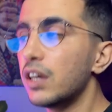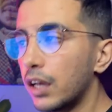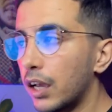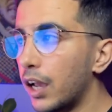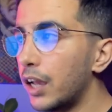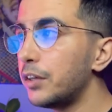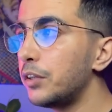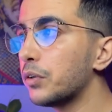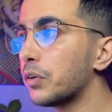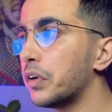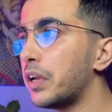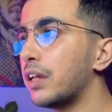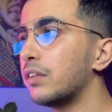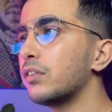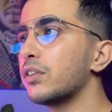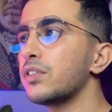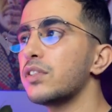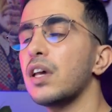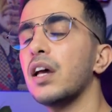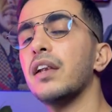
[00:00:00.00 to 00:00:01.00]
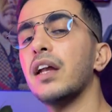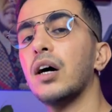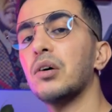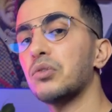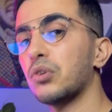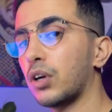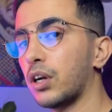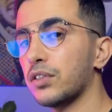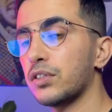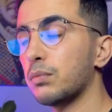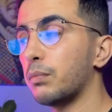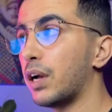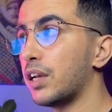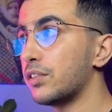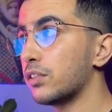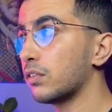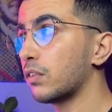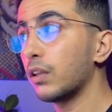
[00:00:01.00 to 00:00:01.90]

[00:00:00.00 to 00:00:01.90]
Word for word: and you can understand how to customize it.